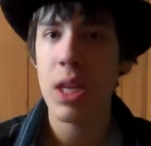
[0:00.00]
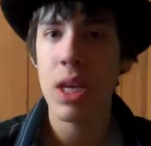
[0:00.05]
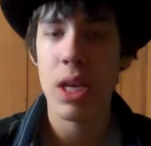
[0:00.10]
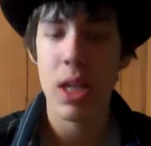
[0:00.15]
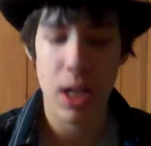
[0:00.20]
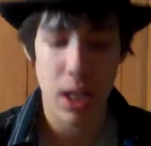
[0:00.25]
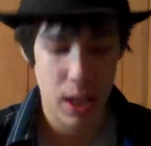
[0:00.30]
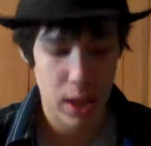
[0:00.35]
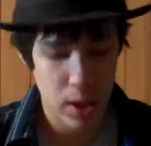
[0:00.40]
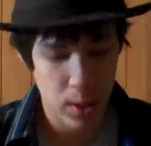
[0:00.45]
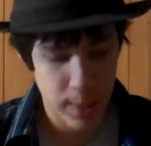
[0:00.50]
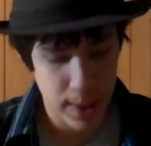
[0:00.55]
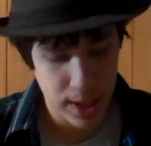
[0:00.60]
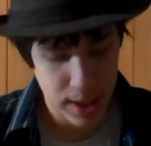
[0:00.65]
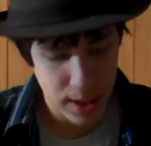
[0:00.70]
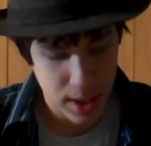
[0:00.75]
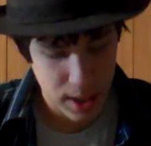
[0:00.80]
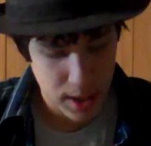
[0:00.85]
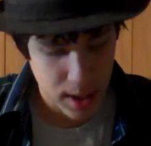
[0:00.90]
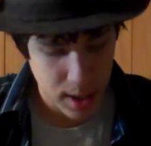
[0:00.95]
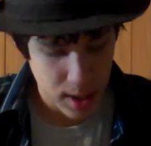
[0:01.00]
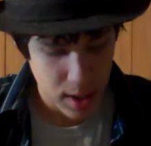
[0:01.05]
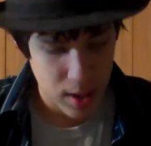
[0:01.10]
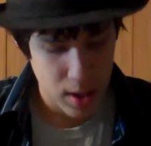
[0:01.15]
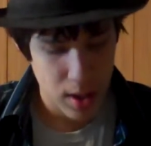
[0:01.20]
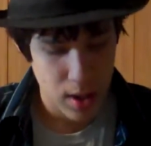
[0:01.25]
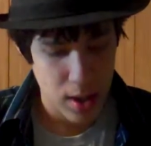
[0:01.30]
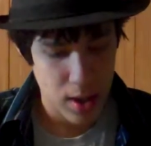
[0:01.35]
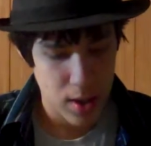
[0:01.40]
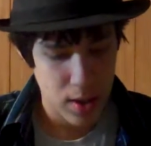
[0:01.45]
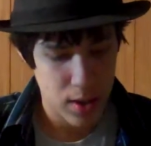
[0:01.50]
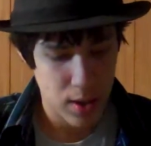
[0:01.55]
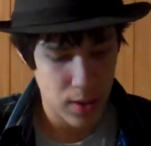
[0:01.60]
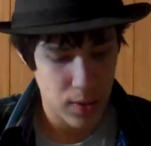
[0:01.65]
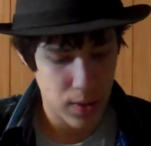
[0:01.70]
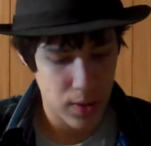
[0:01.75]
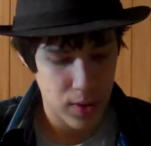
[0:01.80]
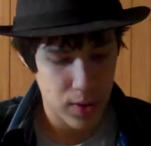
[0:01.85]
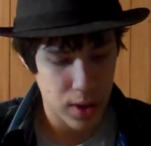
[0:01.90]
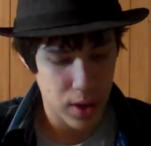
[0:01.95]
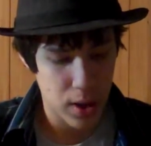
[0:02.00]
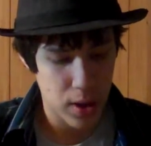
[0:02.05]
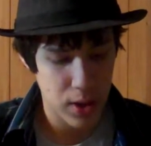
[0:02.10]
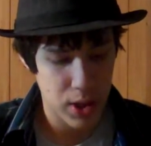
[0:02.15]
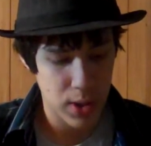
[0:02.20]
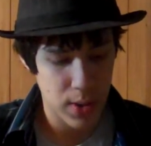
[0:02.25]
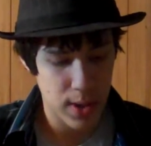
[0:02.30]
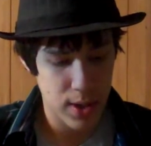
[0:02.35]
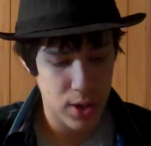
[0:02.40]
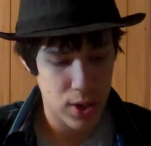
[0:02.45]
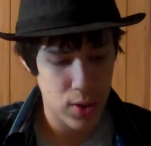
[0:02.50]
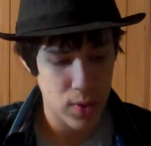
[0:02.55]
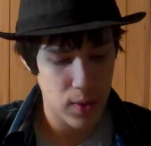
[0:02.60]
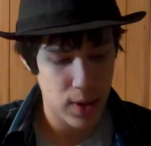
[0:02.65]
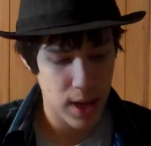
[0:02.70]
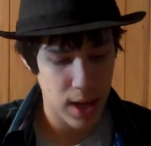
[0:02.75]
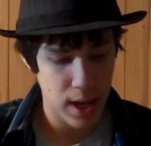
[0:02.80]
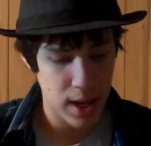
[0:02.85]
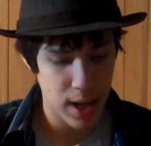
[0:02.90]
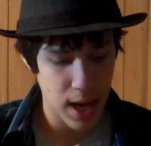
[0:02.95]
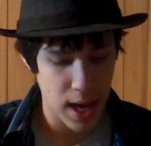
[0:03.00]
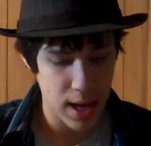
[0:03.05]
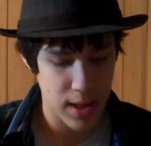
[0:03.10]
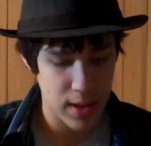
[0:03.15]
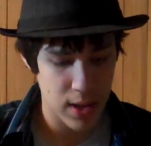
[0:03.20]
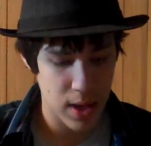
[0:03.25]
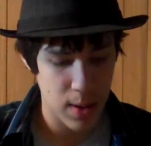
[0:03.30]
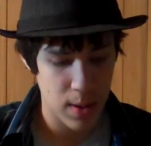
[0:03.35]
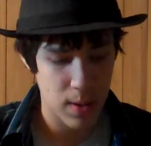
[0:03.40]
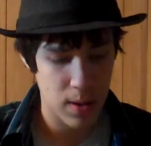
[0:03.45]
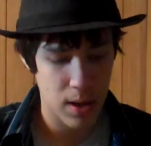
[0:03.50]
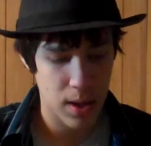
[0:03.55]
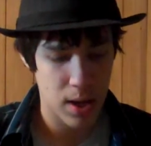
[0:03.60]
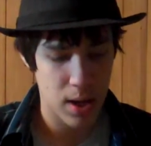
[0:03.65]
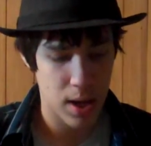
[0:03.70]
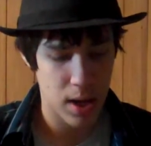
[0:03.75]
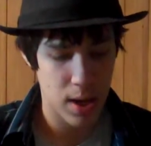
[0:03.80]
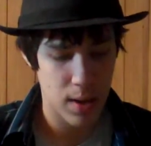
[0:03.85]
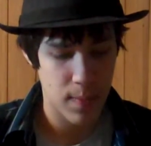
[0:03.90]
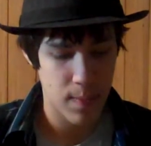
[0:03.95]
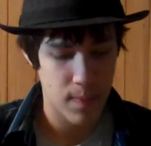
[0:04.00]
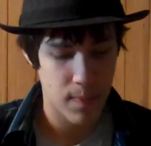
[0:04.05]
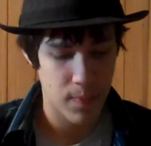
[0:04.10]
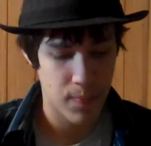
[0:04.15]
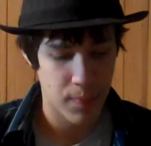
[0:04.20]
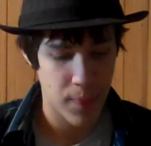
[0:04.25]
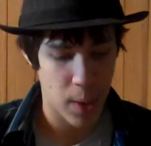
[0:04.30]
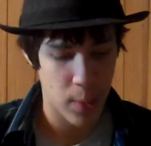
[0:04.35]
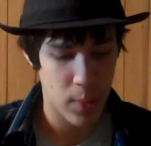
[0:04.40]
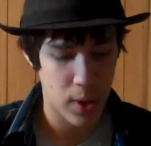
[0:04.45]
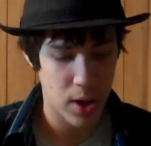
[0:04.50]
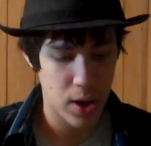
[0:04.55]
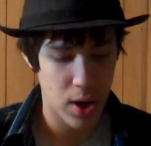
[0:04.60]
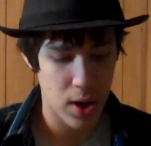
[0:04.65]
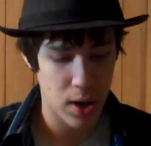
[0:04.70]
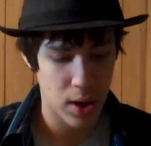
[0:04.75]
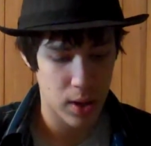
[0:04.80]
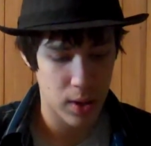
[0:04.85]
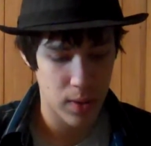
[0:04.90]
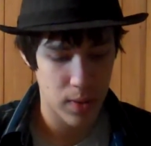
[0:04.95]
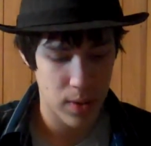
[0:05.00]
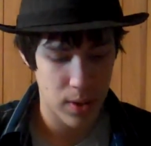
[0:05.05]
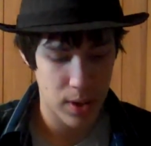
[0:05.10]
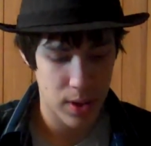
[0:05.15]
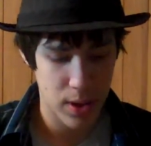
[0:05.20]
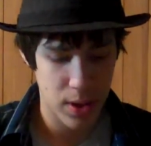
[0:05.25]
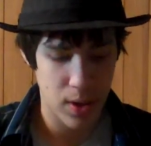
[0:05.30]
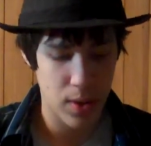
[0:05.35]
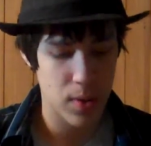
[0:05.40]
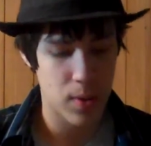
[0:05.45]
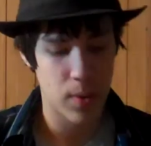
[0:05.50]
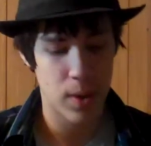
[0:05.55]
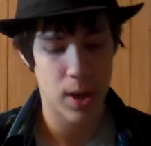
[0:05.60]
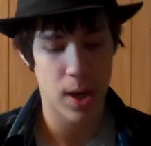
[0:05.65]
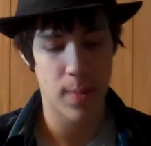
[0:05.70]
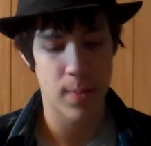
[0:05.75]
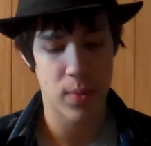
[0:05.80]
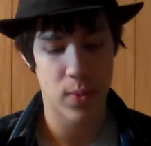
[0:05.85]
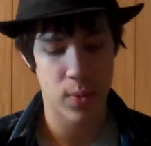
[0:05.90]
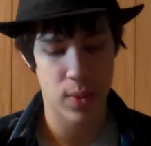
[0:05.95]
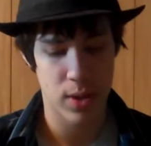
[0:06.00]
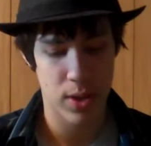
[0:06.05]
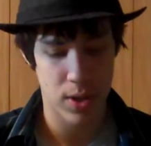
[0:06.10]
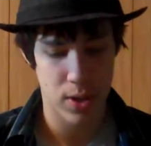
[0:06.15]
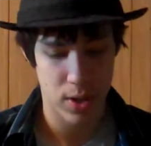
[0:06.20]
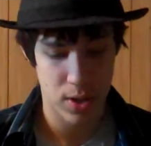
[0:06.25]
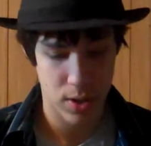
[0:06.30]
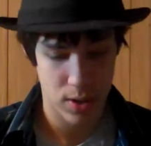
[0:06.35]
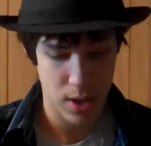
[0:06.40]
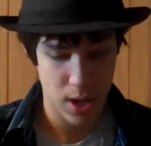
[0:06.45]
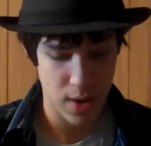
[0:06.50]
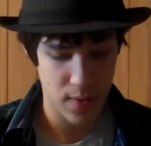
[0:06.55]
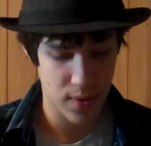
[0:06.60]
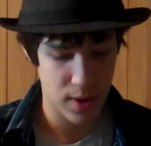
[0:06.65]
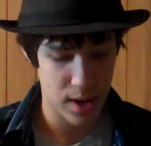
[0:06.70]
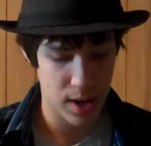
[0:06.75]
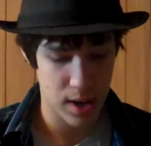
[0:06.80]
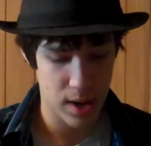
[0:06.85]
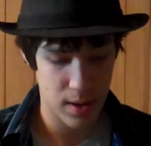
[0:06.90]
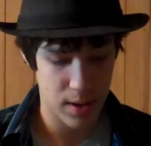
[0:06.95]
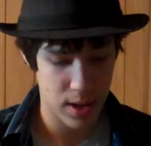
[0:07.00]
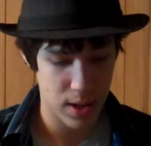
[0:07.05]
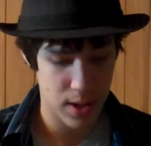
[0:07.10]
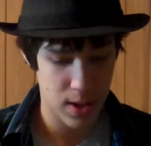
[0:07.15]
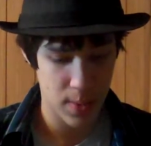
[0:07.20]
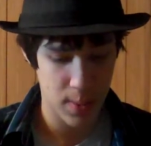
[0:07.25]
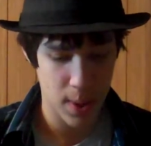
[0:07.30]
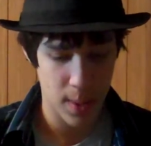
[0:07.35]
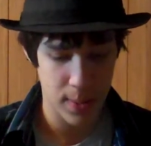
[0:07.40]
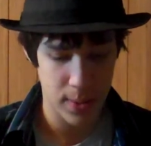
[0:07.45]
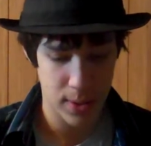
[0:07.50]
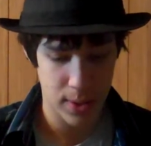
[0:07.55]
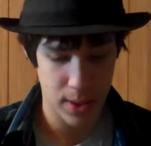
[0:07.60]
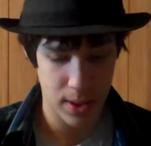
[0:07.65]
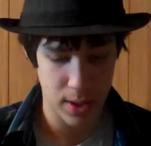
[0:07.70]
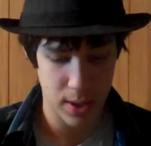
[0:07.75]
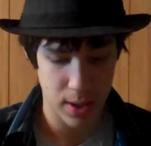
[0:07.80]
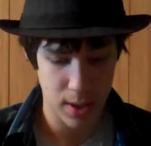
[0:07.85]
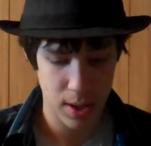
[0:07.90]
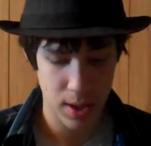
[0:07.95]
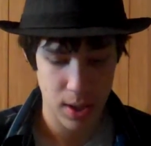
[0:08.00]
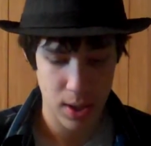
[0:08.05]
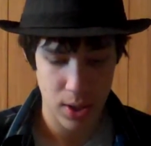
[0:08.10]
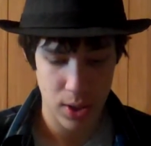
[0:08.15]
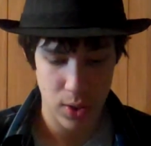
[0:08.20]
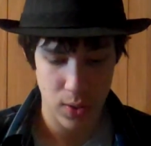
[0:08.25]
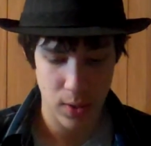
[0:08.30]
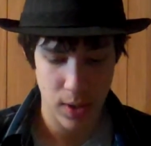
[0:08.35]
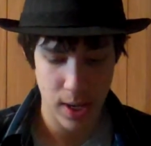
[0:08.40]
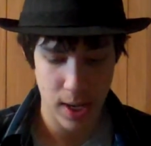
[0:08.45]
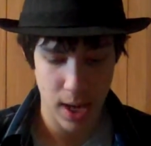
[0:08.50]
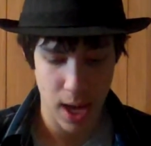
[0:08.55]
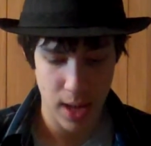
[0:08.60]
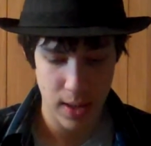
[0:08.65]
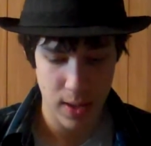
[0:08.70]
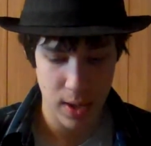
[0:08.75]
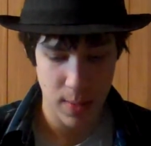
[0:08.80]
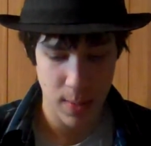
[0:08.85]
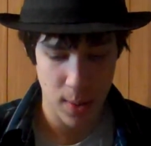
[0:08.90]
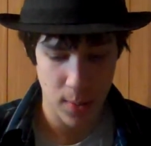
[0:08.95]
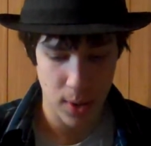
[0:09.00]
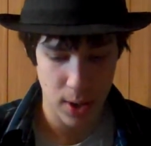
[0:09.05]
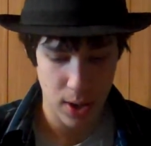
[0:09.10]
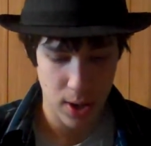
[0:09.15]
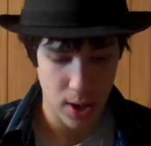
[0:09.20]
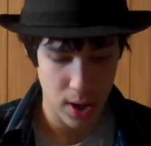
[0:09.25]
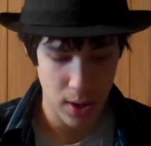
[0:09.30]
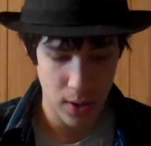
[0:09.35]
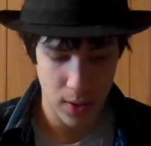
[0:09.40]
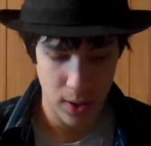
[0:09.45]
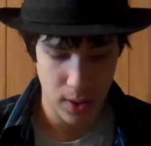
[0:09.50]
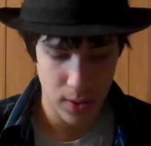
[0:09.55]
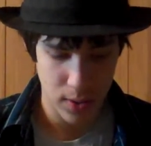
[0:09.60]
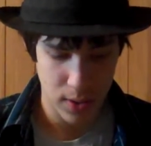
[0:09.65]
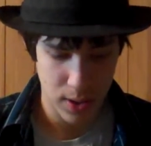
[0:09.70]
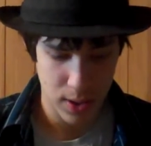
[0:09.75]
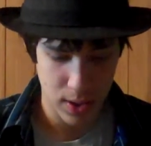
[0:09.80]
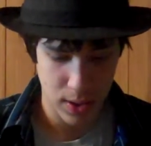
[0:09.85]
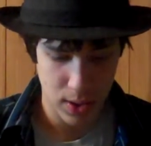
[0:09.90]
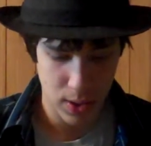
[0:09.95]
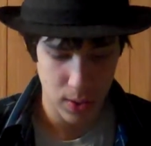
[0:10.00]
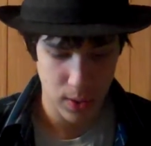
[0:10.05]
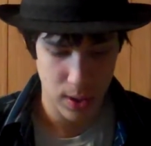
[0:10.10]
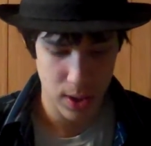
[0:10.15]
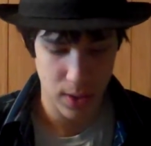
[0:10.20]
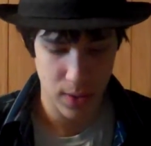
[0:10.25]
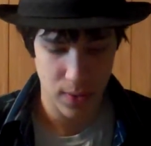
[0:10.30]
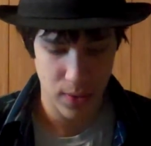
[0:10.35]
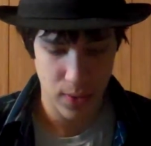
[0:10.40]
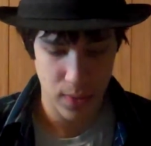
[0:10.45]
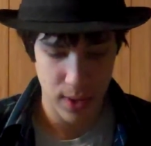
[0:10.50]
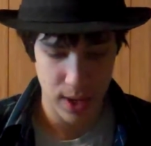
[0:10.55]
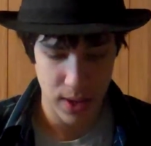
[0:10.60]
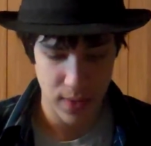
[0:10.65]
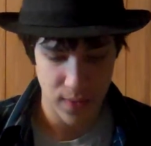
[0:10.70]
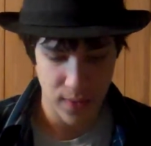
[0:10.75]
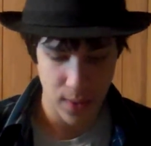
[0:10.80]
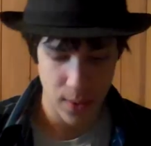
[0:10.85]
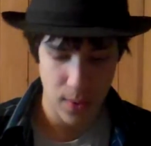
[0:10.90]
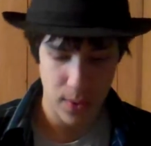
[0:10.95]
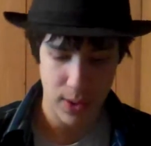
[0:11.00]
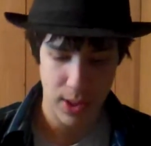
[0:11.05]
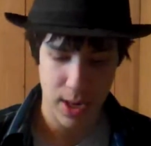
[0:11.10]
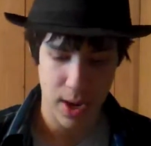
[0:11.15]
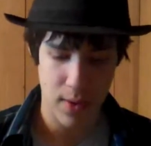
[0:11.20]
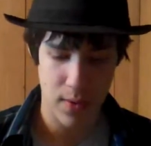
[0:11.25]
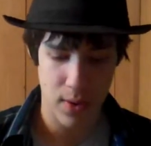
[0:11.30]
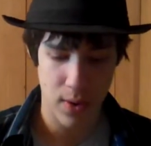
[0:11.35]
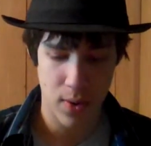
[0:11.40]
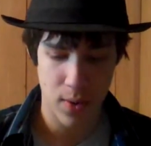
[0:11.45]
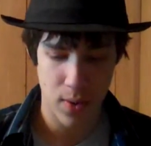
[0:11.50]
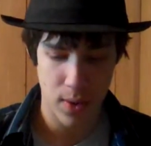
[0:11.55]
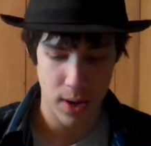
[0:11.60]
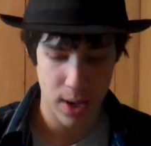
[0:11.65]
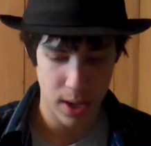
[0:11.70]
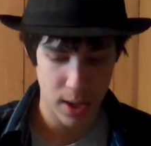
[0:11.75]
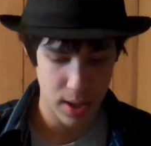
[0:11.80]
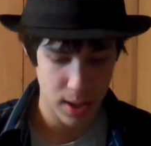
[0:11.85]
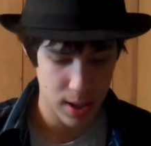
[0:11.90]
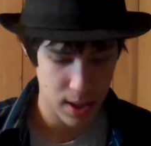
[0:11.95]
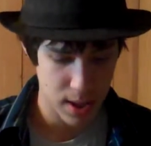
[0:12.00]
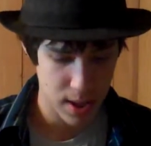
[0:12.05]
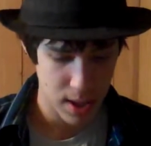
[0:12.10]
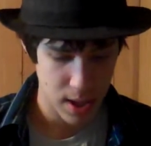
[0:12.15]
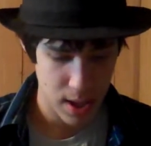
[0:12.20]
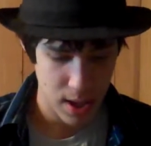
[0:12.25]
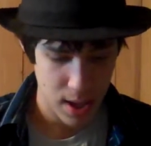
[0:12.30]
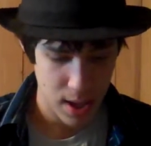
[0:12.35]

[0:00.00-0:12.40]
in a little bit. So there's also a 2 gig SD memory card included, so it comes with every system comes with the 2 gig SD memory card. You can use it to store your 3D photo, sound recordings,